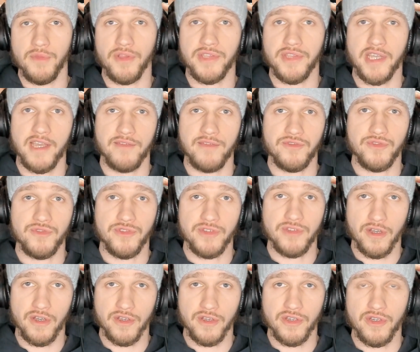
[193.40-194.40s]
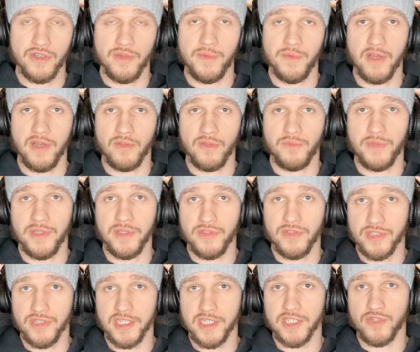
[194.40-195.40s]
I have to talk about
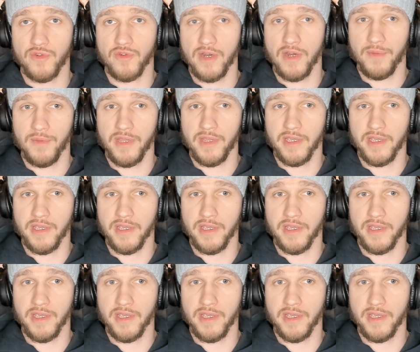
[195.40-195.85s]
Pantoja's grappling.